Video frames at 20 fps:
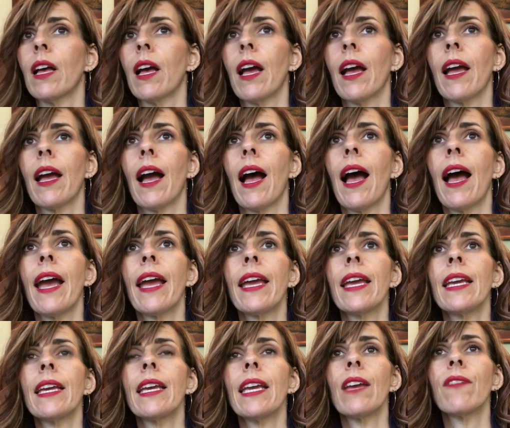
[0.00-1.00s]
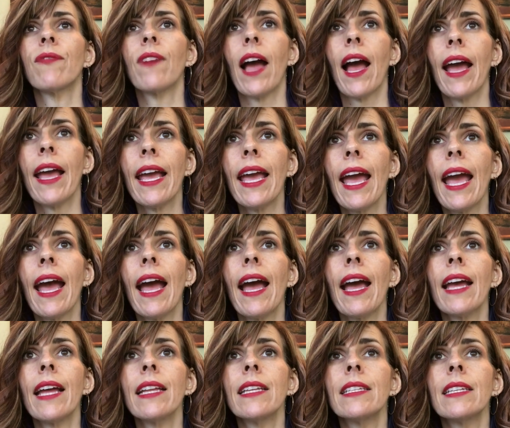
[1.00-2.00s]
I, I if I
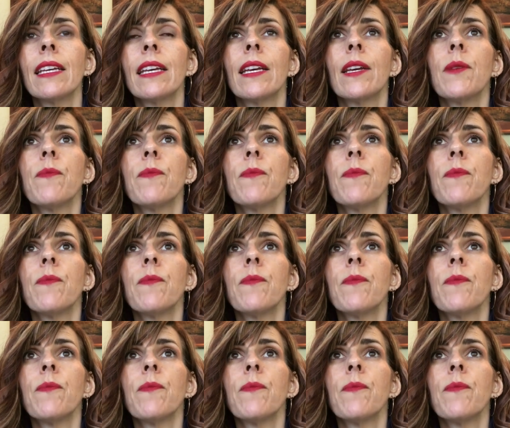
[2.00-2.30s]
had